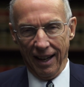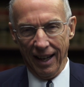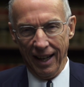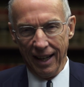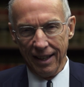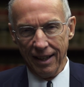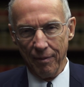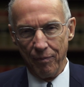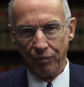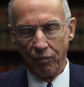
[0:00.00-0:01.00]
And I
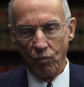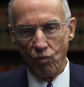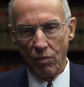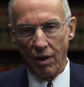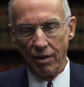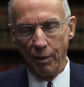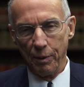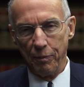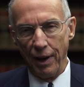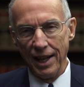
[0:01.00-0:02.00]

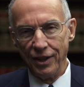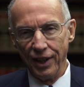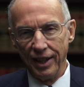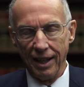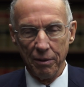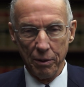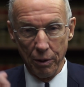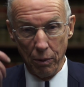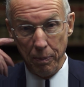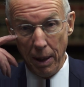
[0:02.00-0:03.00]
was
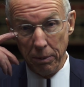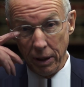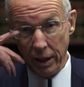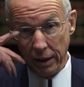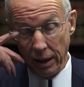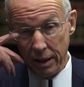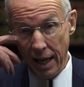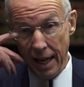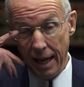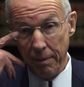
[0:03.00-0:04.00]
a Republican at the
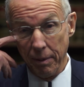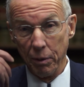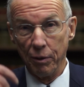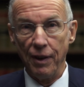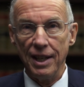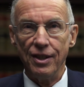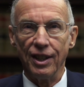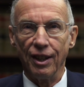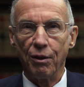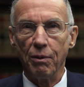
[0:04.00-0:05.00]
time and was
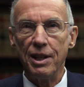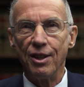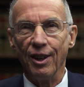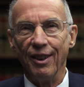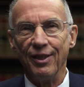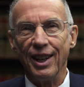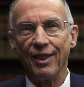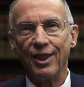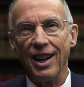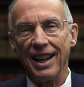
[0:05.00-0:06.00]
facing a three-term
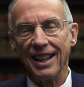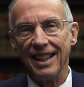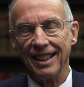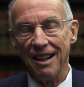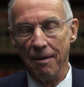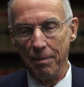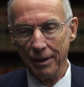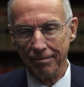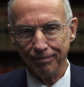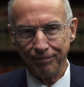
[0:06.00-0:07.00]
Democratic incumbent.